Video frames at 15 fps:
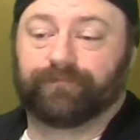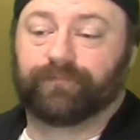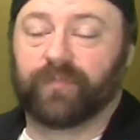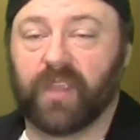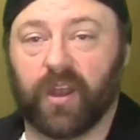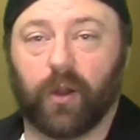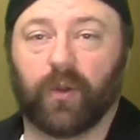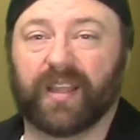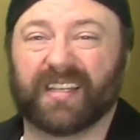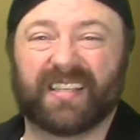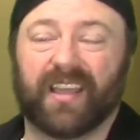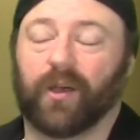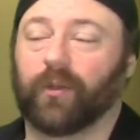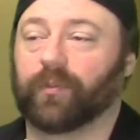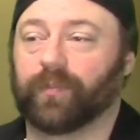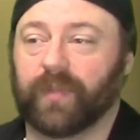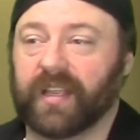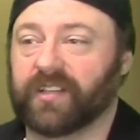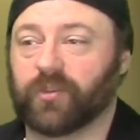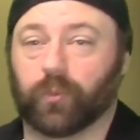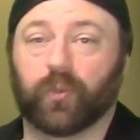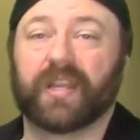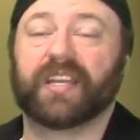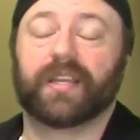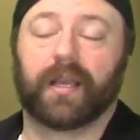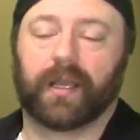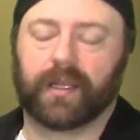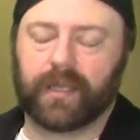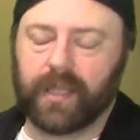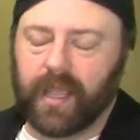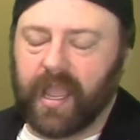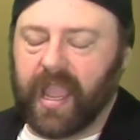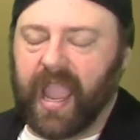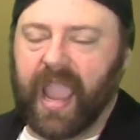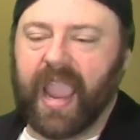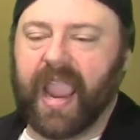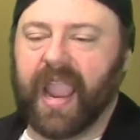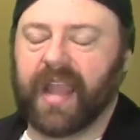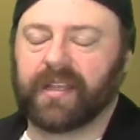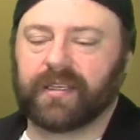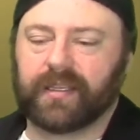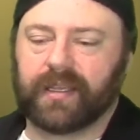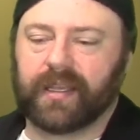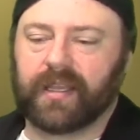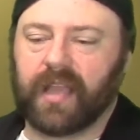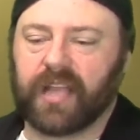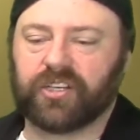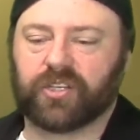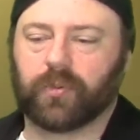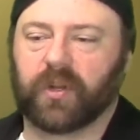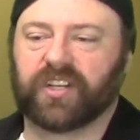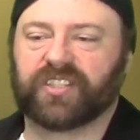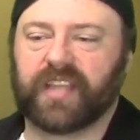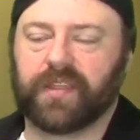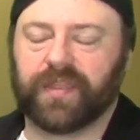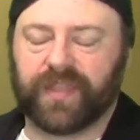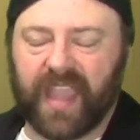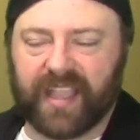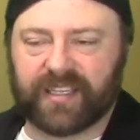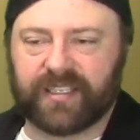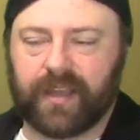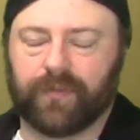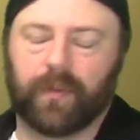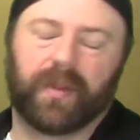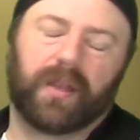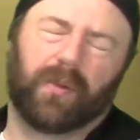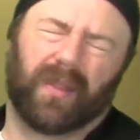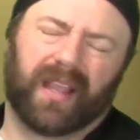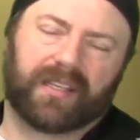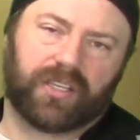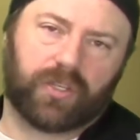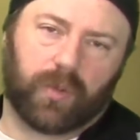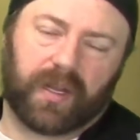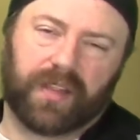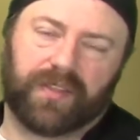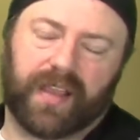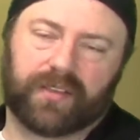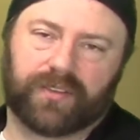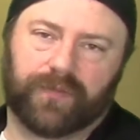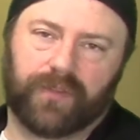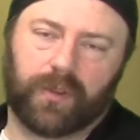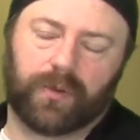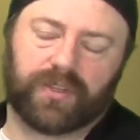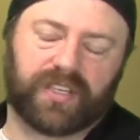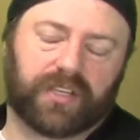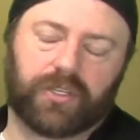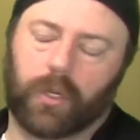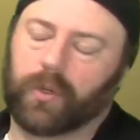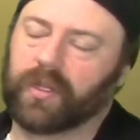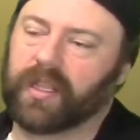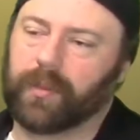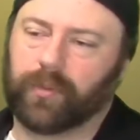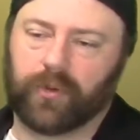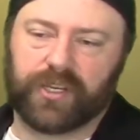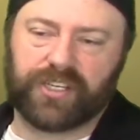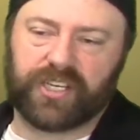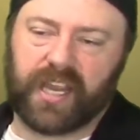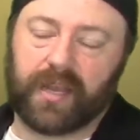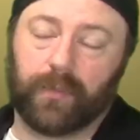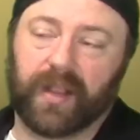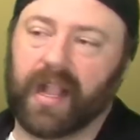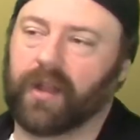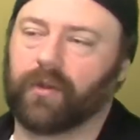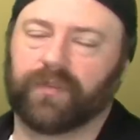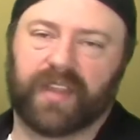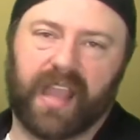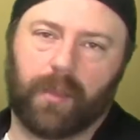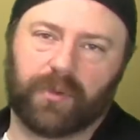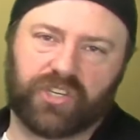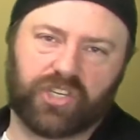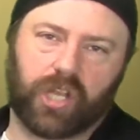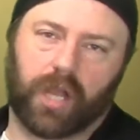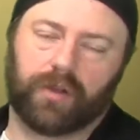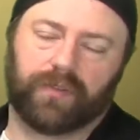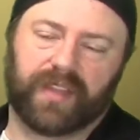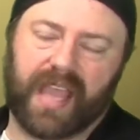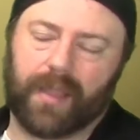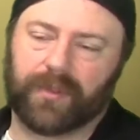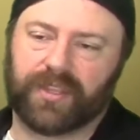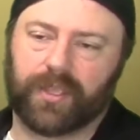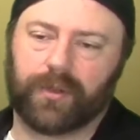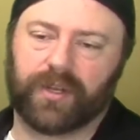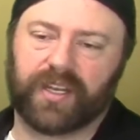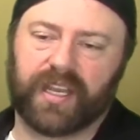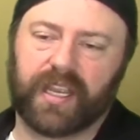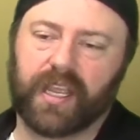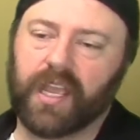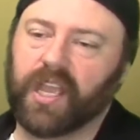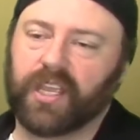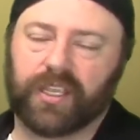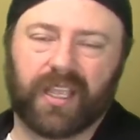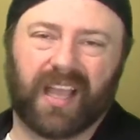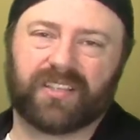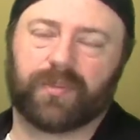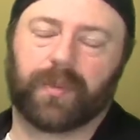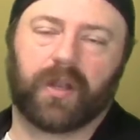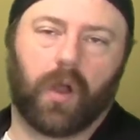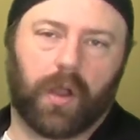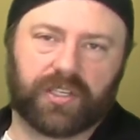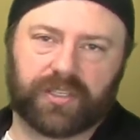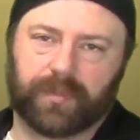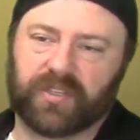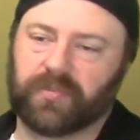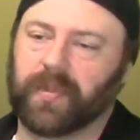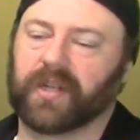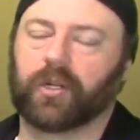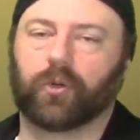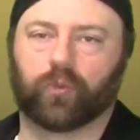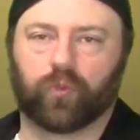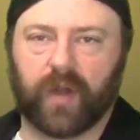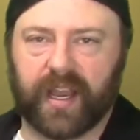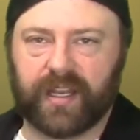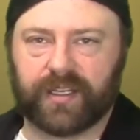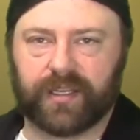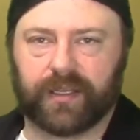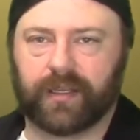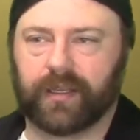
until it's redone. And I just want to say thanks to everybody. We got to 20,000 viewers. I totally appreciate it. We got over that. We shot over that with Unity. You guys have been awesome. It's been great.